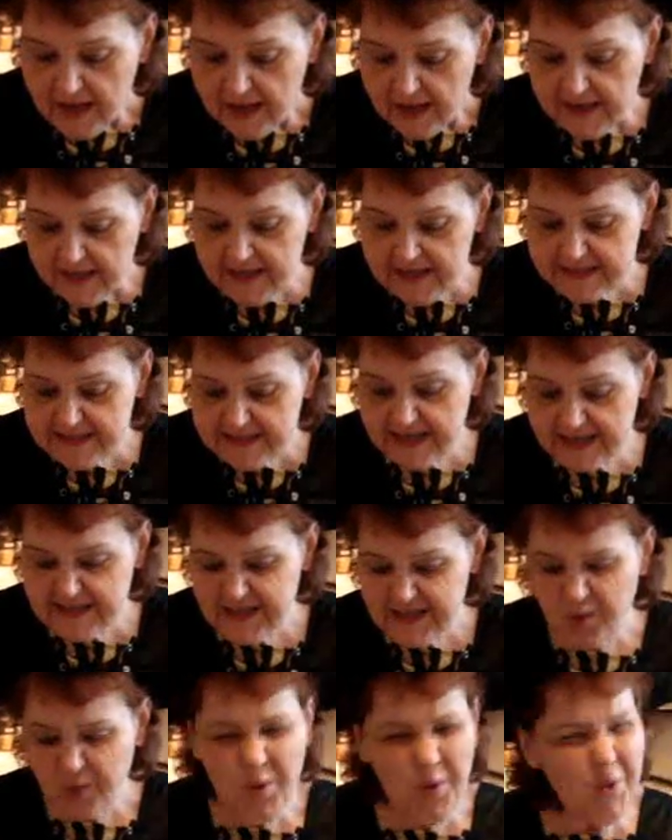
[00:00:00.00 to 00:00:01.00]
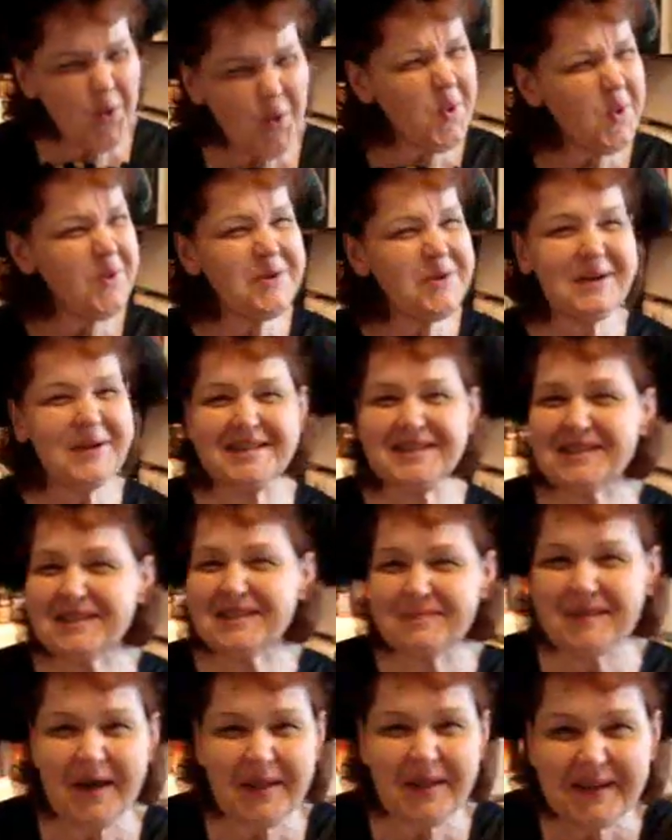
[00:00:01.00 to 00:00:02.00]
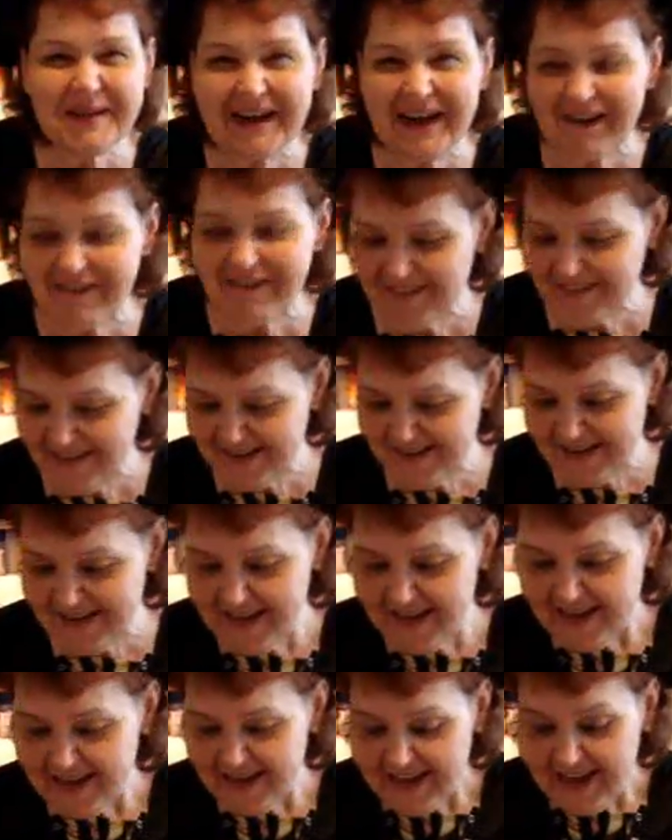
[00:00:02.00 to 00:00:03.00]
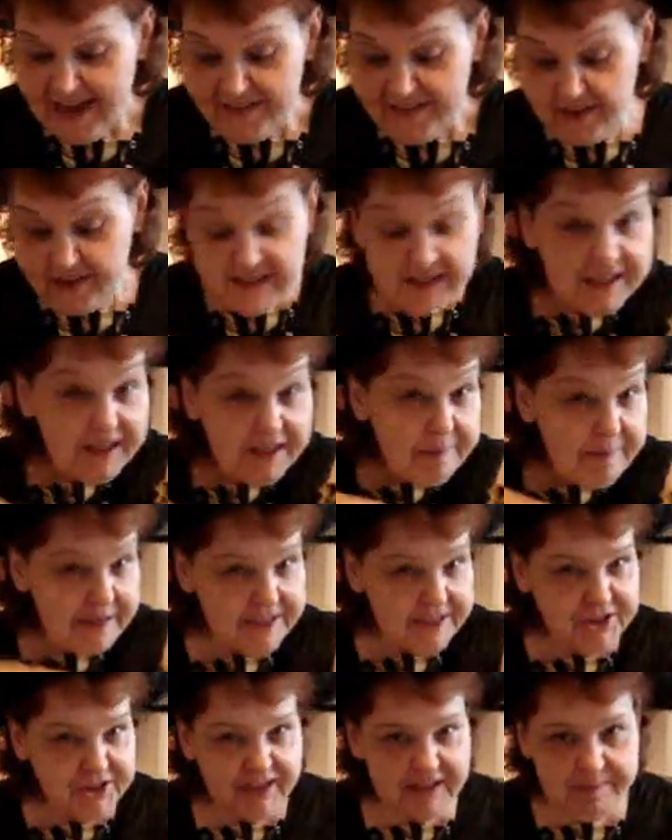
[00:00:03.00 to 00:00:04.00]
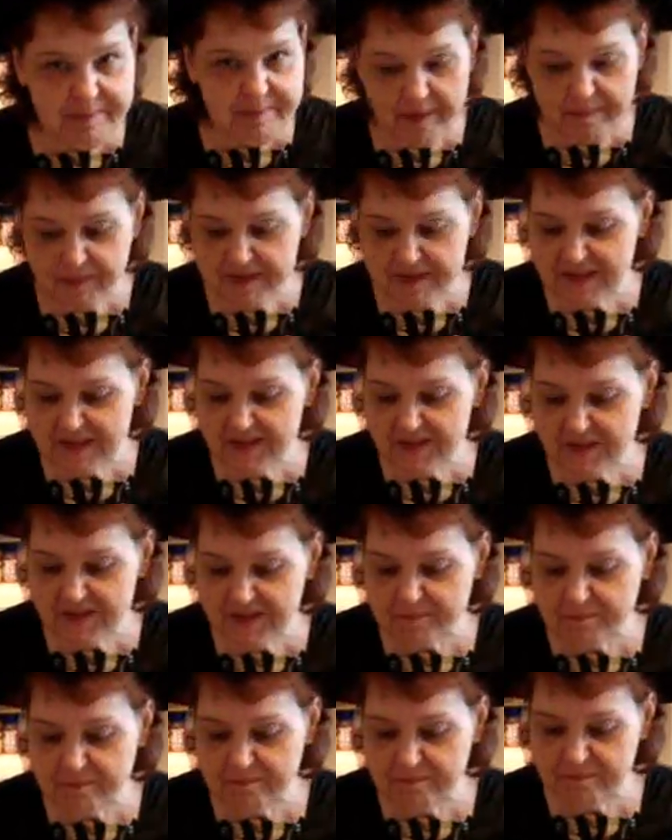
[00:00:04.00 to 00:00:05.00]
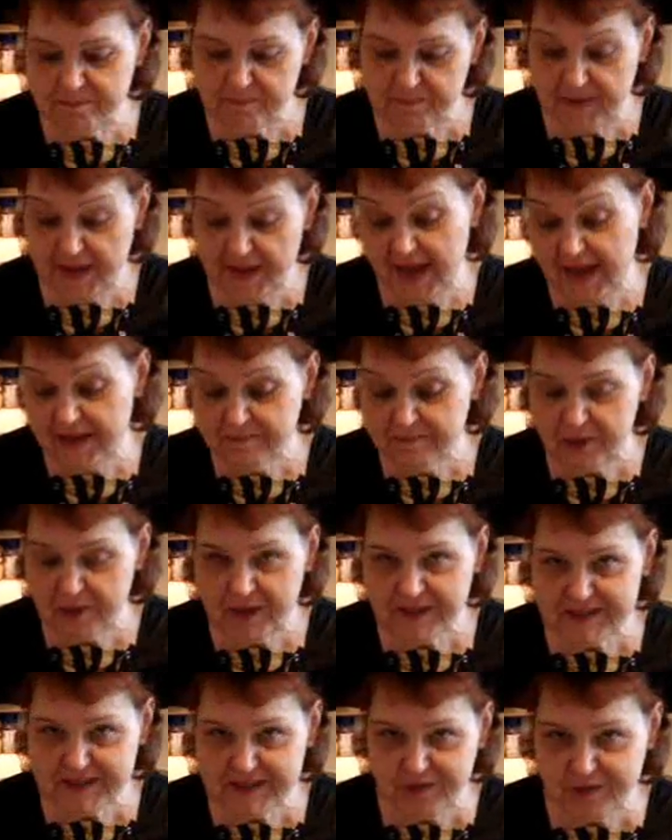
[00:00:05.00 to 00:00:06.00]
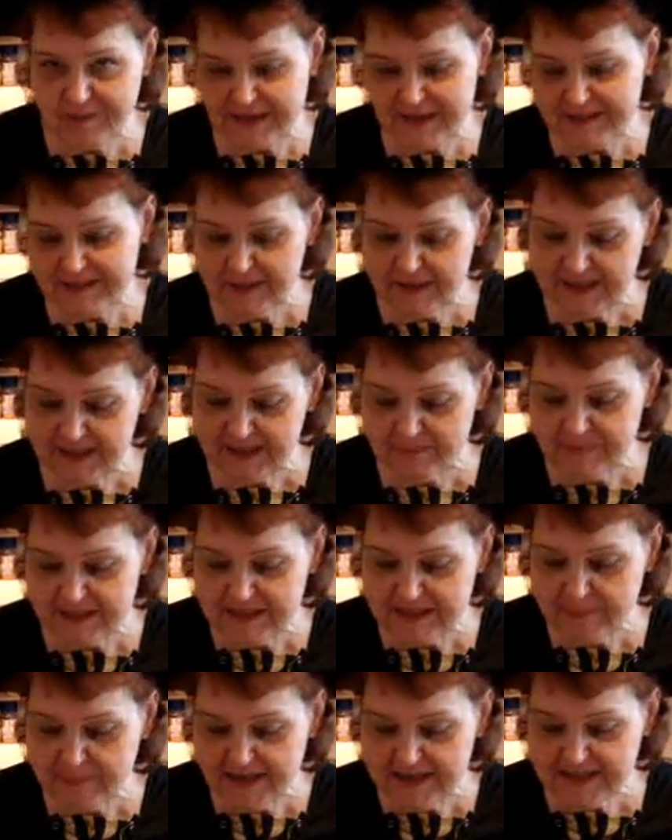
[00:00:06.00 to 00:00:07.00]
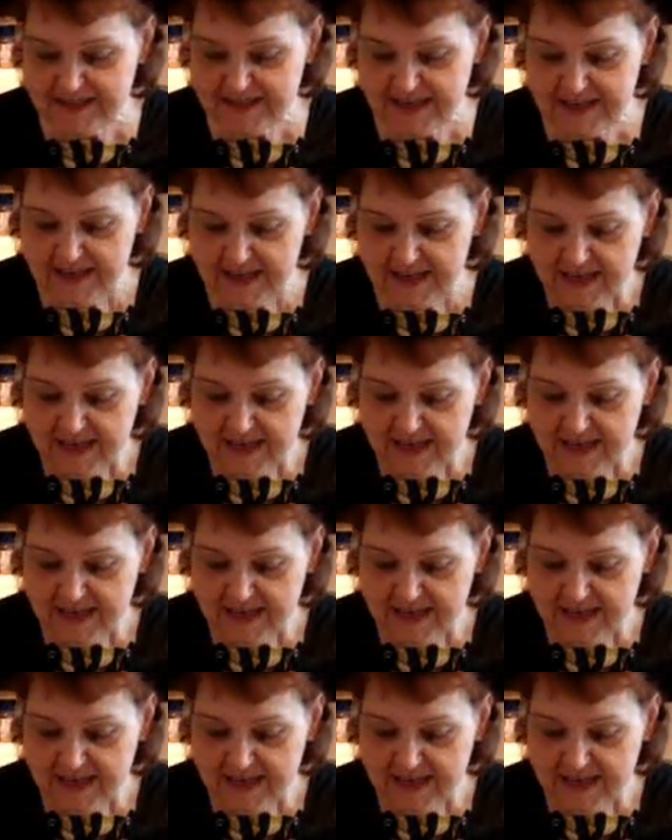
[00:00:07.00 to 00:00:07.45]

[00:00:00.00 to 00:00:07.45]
and it gets nice and whoo, you can smell the garlic. And there's a little bit of chili peppers in those cannonballs too. It makes them a little bit spicy.